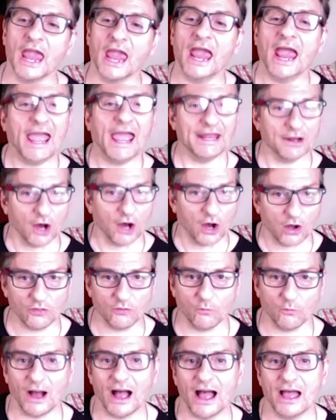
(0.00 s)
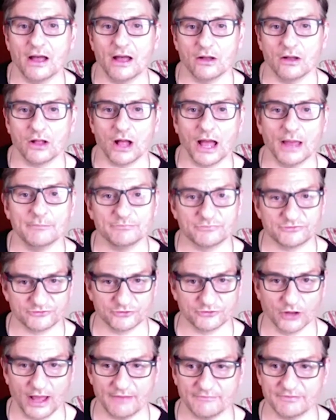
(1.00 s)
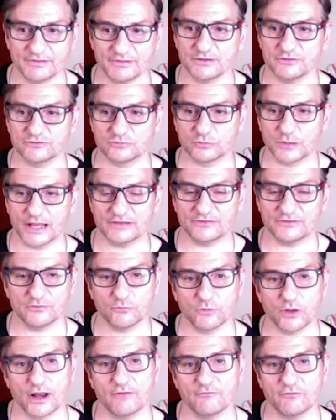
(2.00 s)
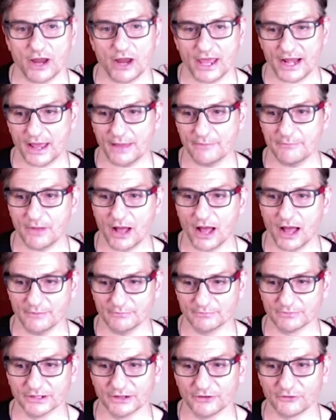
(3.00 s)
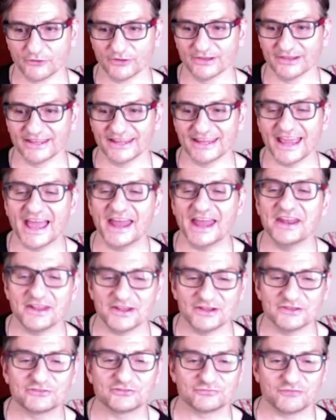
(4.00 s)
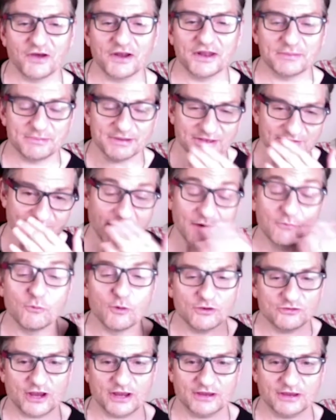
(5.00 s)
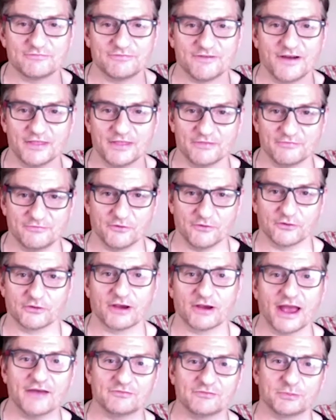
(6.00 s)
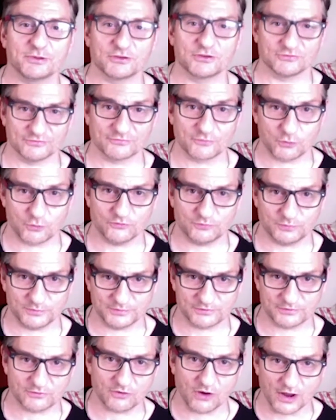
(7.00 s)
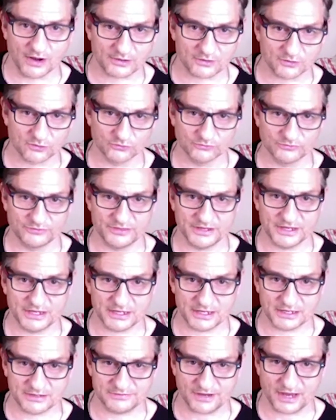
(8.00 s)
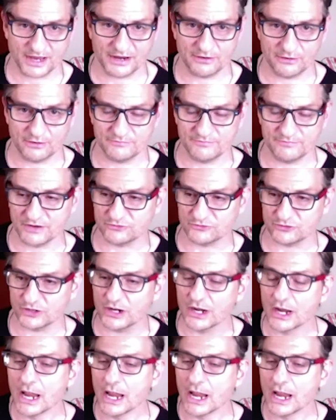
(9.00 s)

And all the while, I'm still having these sweats and whatever, and I'm literally, and it's funny because I wish I could find the photographs, because of course we chronicled the entire adventure.